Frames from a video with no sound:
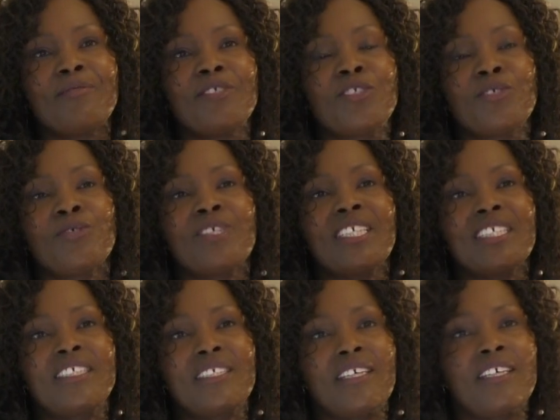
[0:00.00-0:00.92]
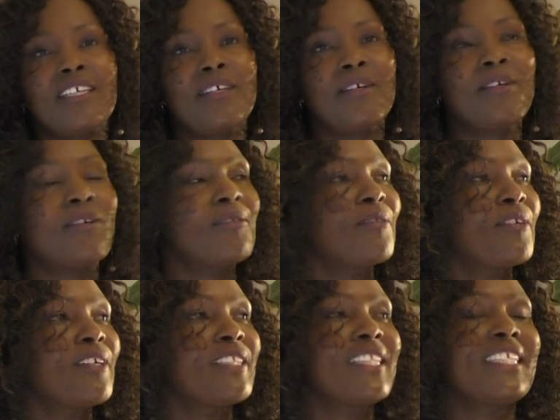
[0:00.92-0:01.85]
do you get
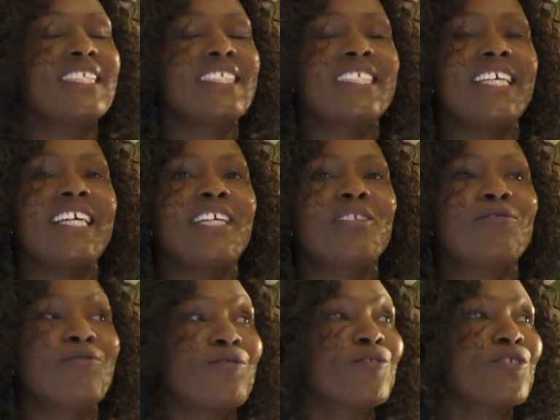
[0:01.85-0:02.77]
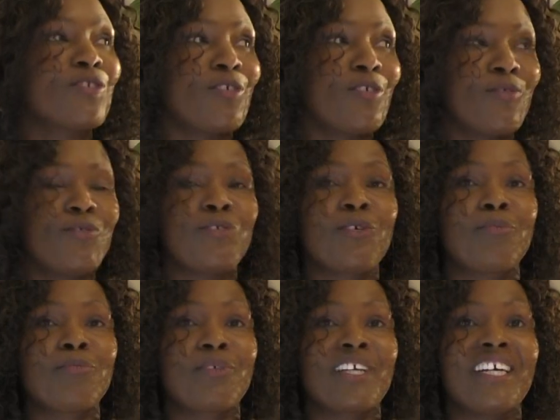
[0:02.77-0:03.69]
is there any fruit of
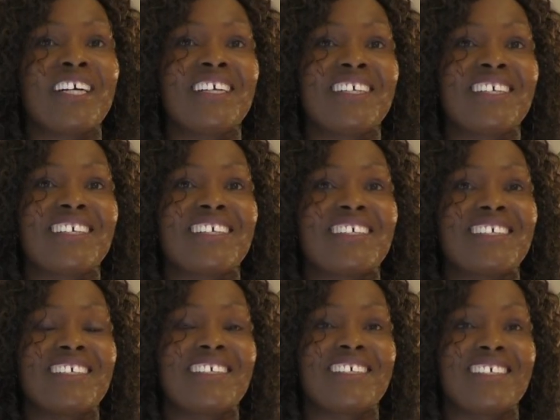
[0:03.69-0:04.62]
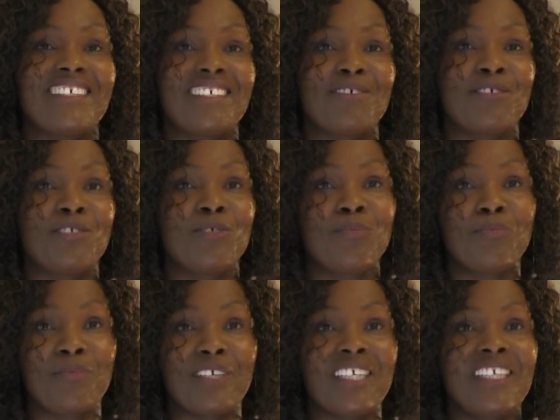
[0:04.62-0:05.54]
your prayer when you
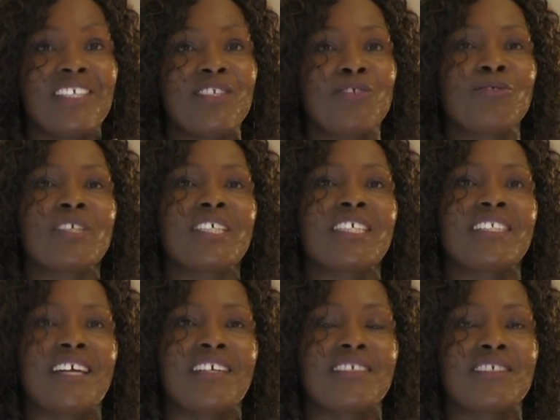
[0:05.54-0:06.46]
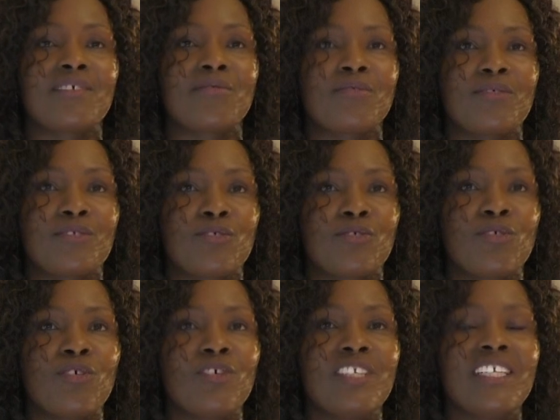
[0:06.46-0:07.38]
pray, do you get answer to
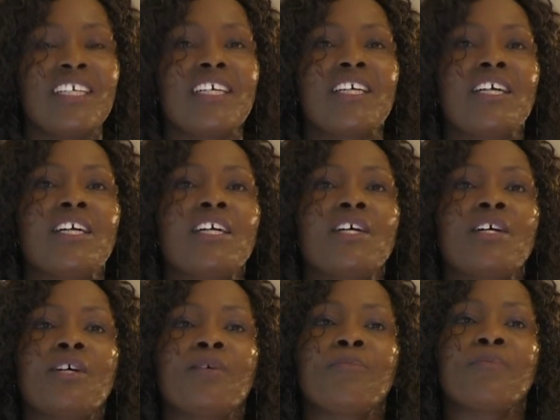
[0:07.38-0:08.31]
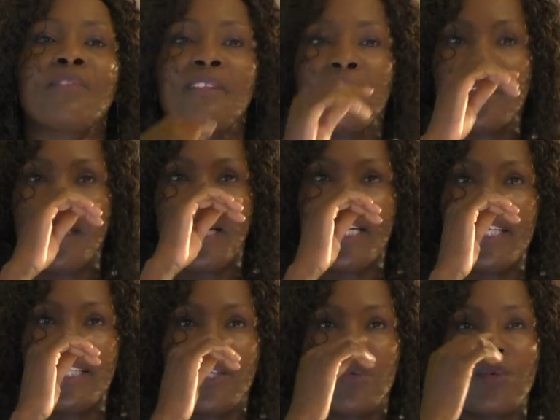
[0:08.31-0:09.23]
God?
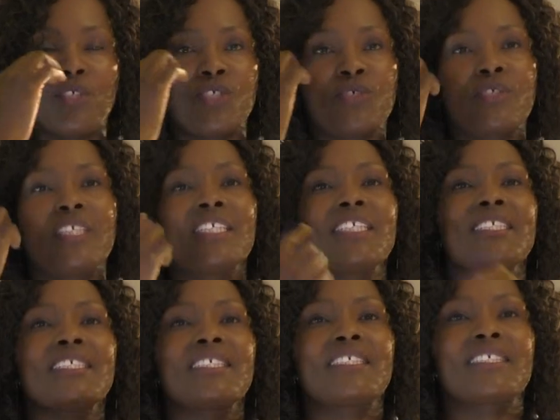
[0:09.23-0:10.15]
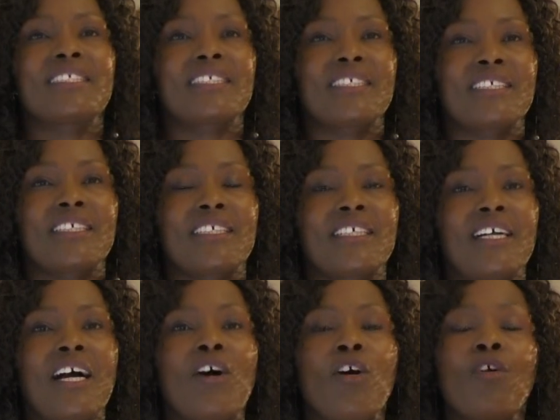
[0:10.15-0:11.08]
Another question is
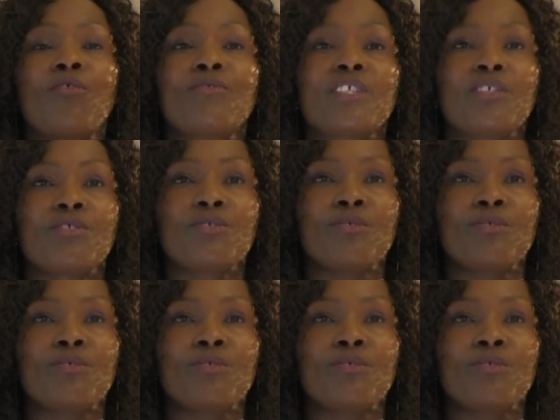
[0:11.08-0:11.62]
how often do